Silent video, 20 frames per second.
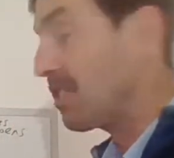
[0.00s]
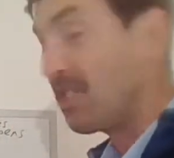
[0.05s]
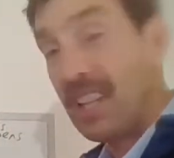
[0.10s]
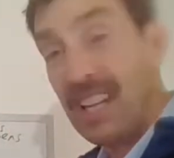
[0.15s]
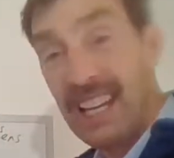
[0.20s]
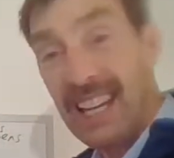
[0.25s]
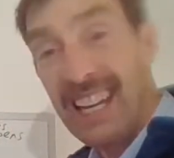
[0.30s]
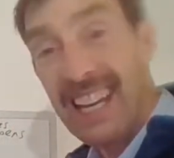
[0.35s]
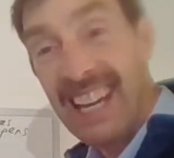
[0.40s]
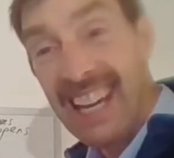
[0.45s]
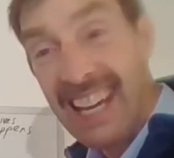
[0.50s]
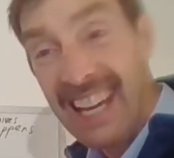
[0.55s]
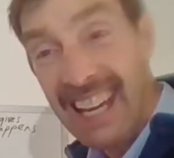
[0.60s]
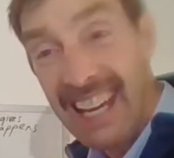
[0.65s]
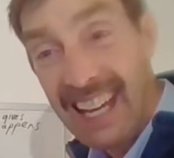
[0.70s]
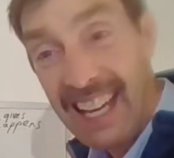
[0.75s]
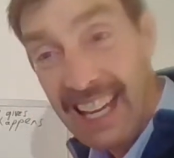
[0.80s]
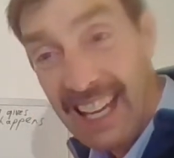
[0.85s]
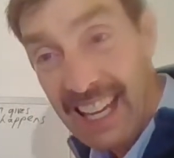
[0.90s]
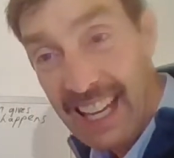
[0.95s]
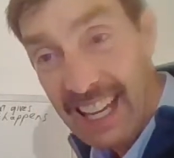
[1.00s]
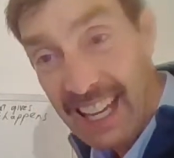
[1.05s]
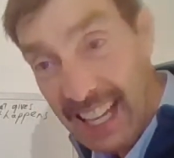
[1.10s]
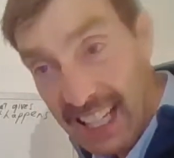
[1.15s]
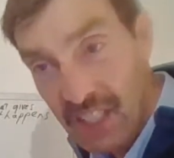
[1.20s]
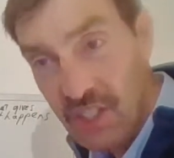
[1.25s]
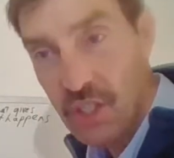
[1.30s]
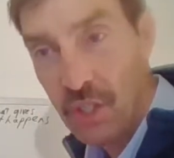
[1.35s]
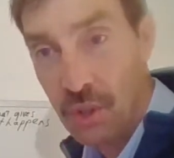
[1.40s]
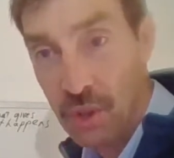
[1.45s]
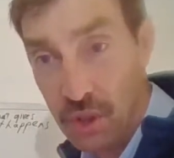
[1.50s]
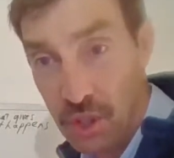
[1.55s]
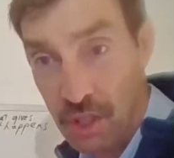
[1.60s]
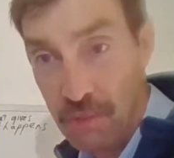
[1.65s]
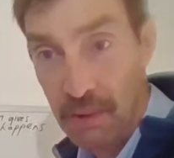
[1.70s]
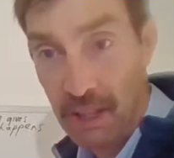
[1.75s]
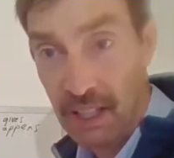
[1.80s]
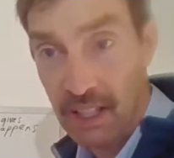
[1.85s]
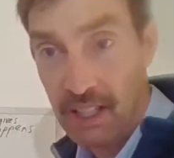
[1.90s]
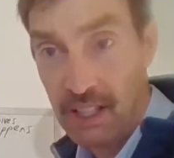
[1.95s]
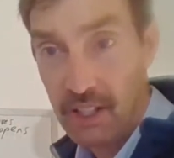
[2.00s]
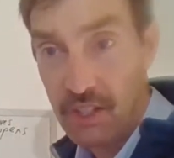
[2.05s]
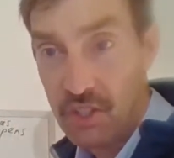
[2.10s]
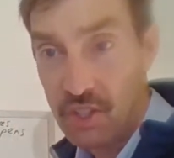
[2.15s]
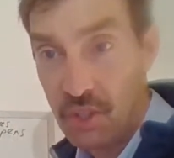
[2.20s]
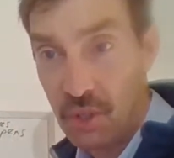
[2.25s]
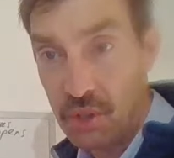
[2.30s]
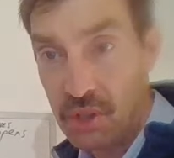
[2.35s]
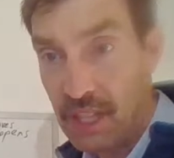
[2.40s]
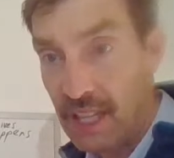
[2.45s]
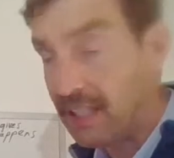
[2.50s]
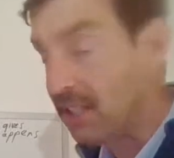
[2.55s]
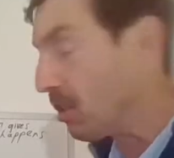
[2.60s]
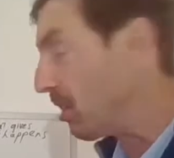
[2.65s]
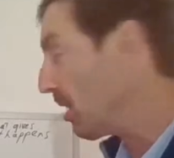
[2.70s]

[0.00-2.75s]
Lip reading: is exothermic. So thank